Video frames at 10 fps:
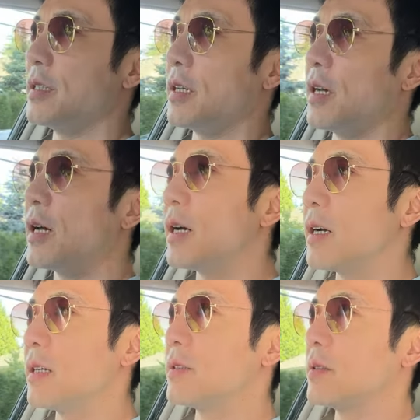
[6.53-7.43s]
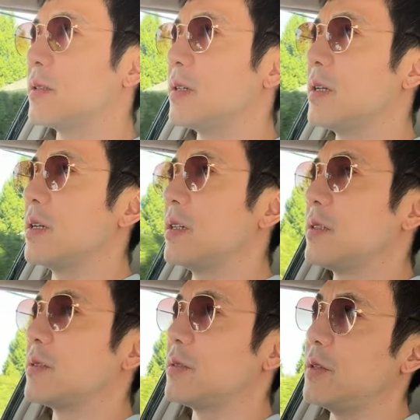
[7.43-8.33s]
Uh,
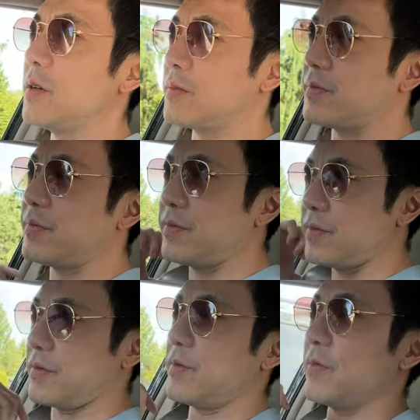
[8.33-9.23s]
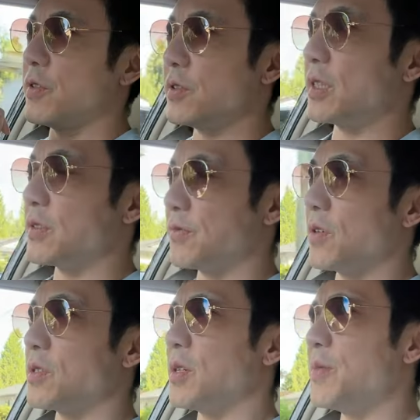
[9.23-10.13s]
so, first things
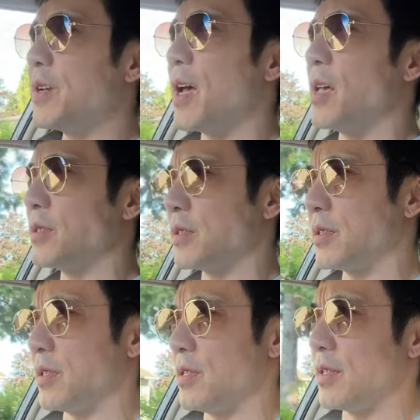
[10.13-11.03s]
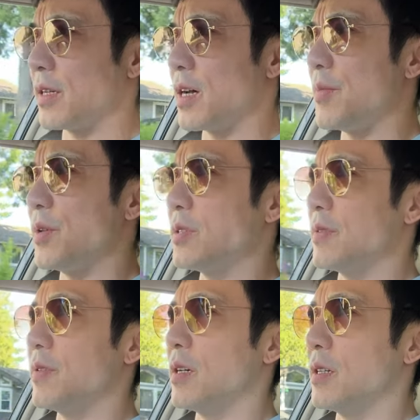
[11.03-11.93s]
first, someone asked in the comments
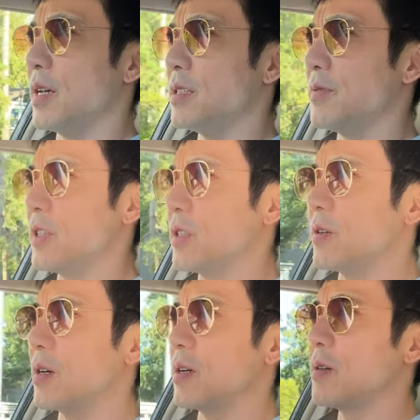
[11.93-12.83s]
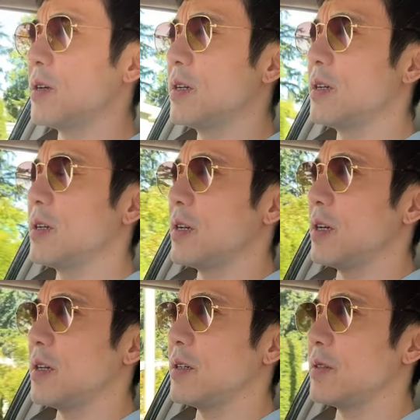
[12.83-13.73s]
of the last video,
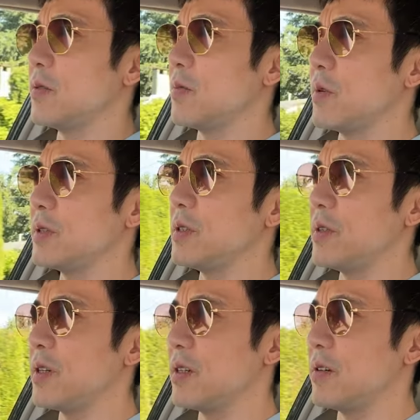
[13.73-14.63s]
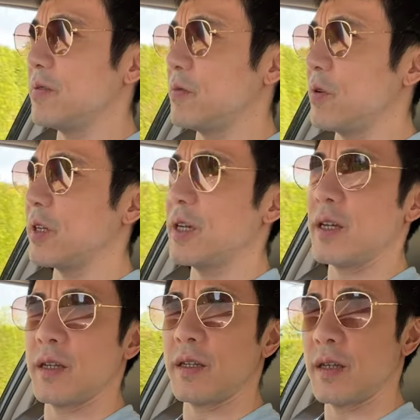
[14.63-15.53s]
uh, what do you think of
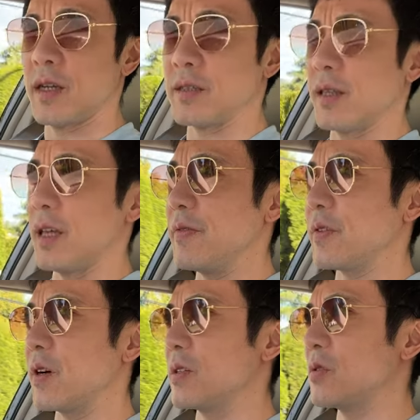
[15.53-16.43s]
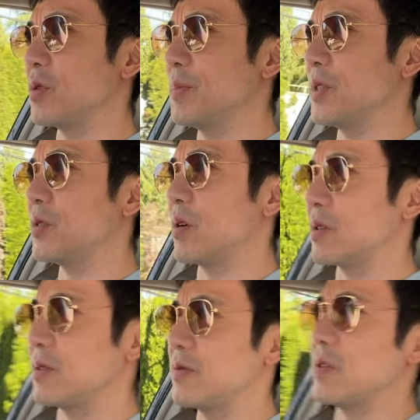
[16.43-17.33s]
working as a lifeguard swim
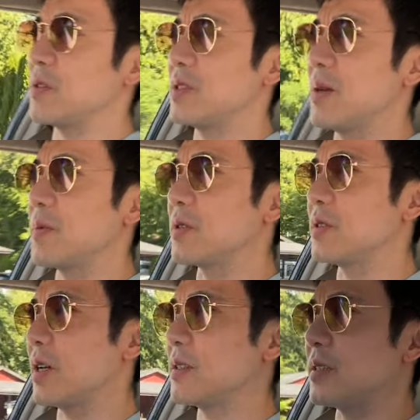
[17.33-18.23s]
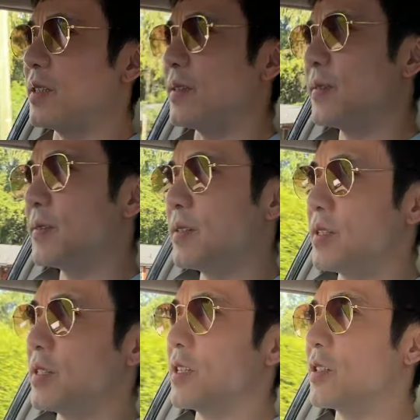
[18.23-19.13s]
instructor for the summer, Justin?
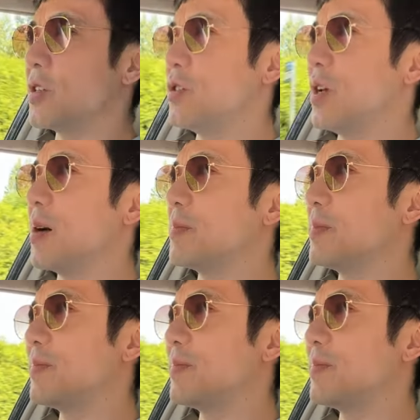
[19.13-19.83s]
Is it a good job?